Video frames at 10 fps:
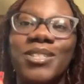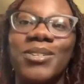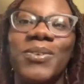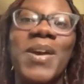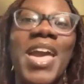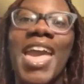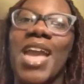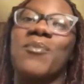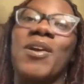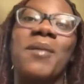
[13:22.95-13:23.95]
2,
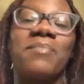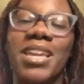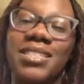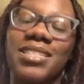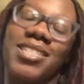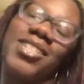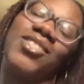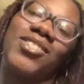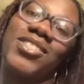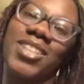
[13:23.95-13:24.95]
and we're amazing teachers.